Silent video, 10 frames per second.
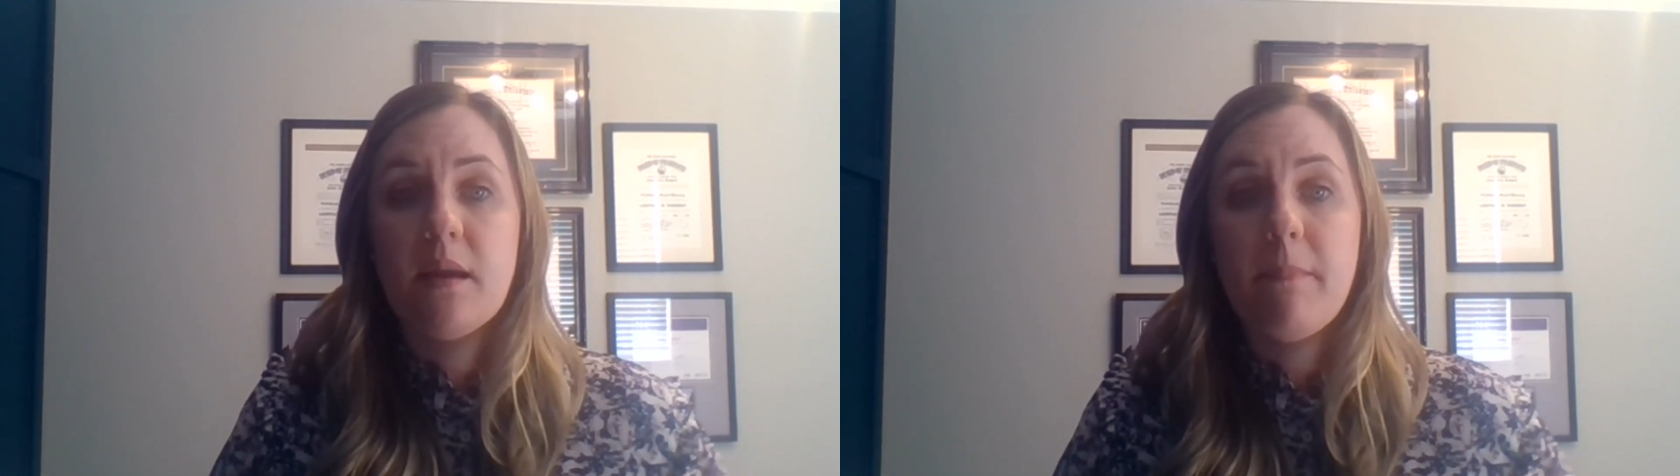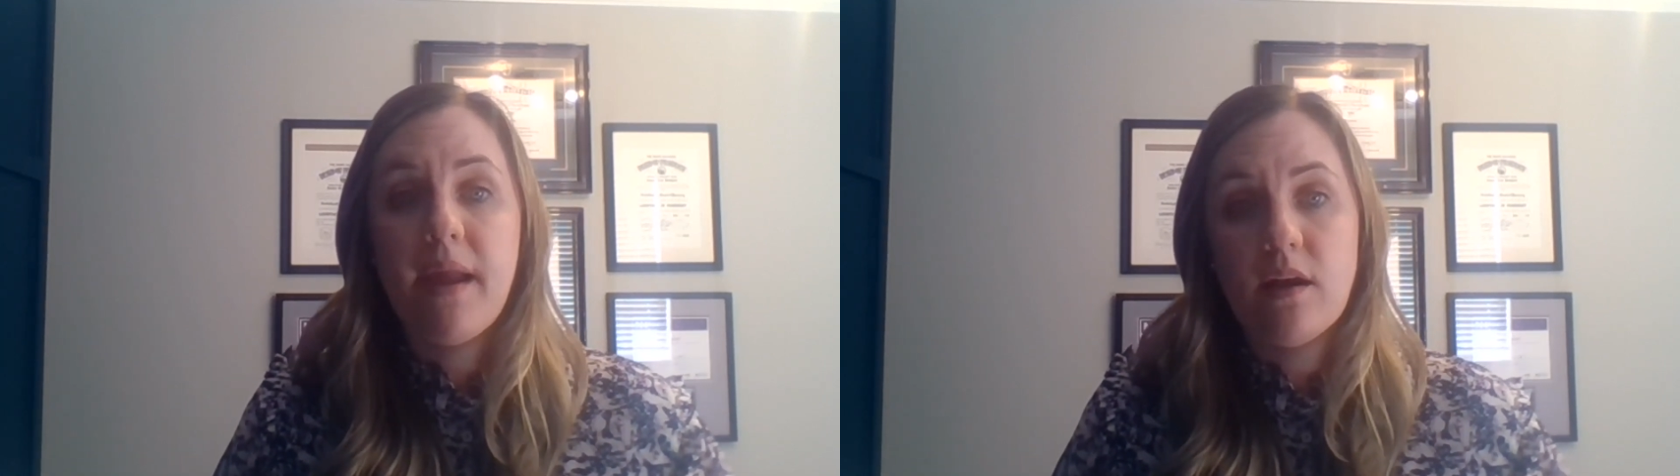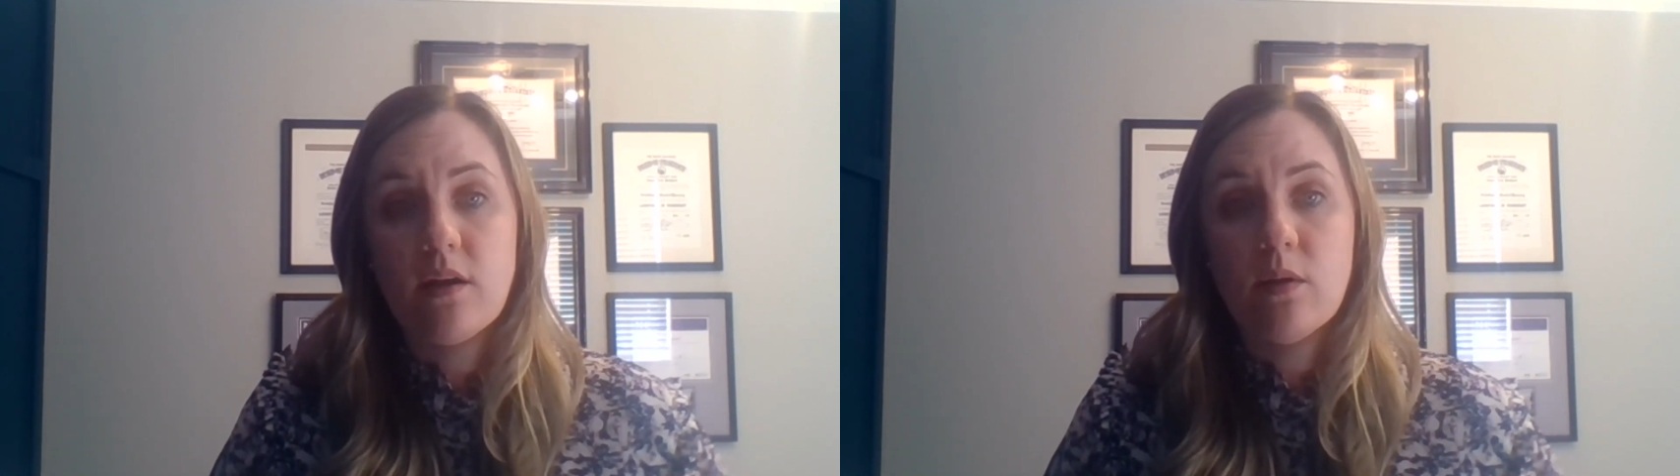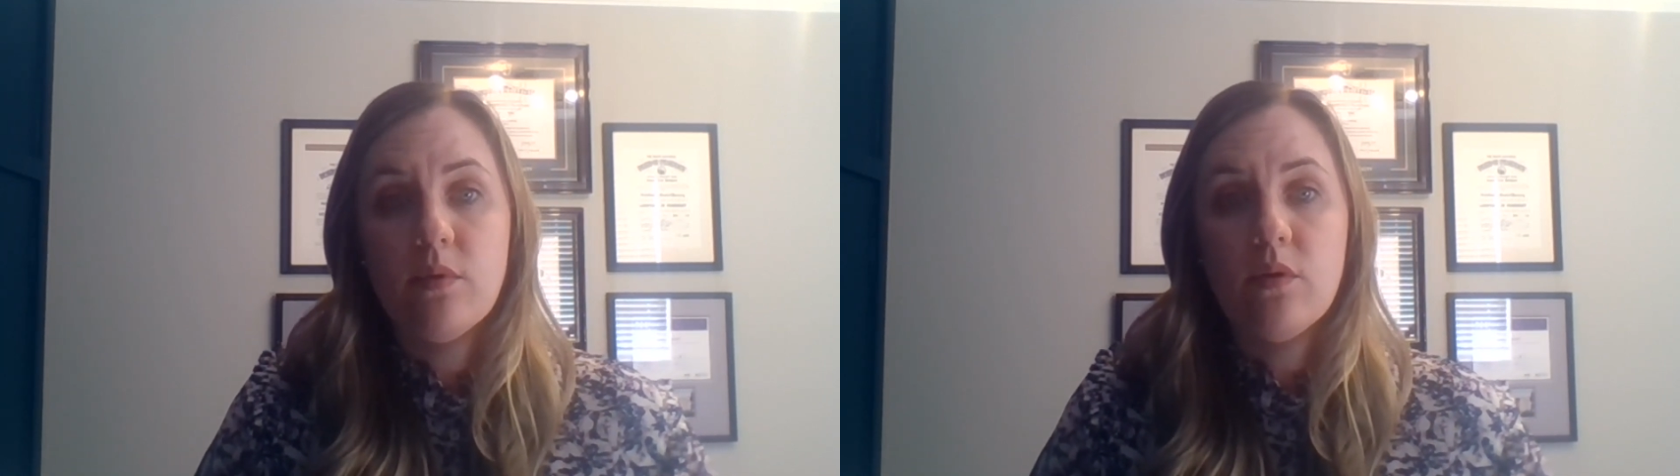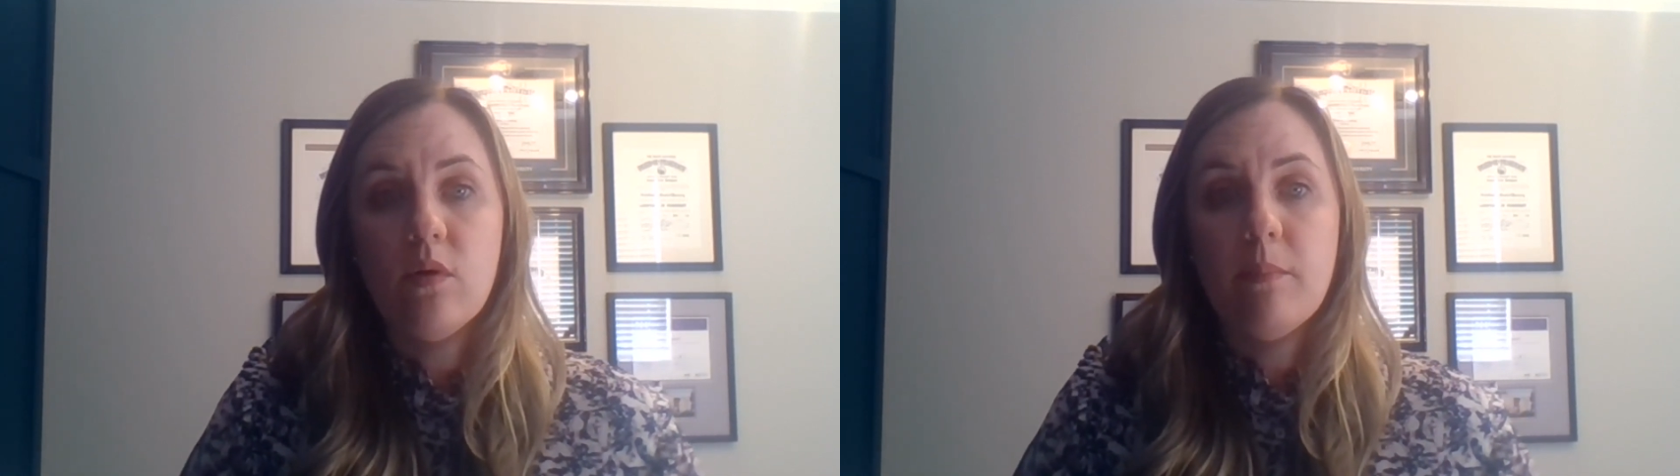
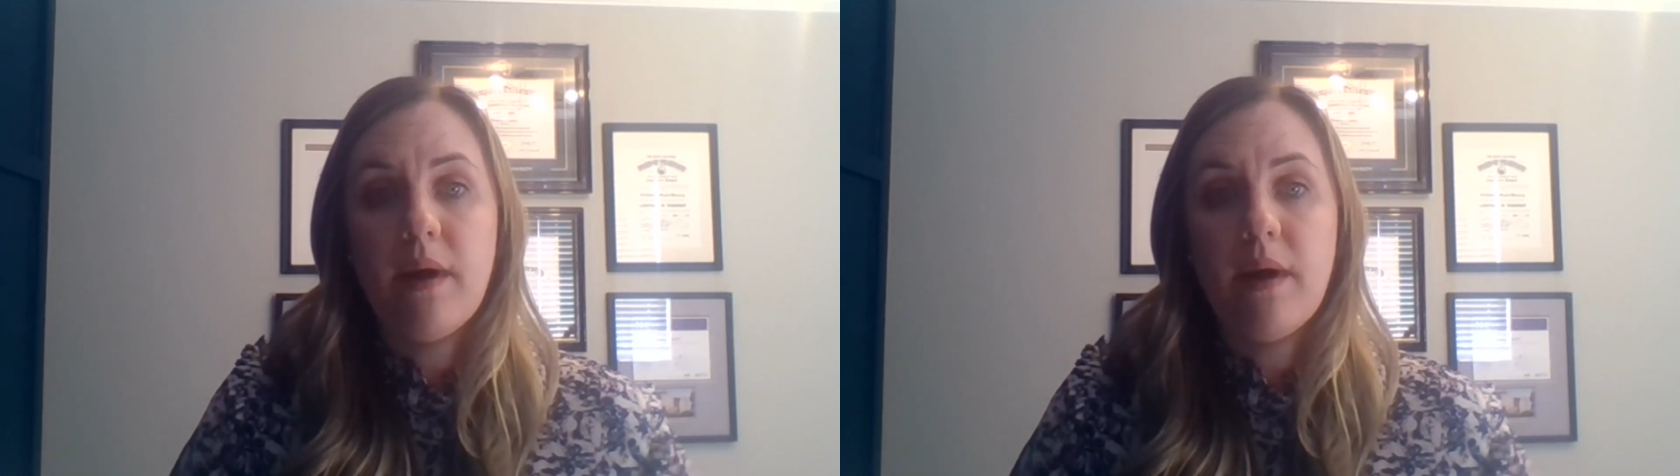comparable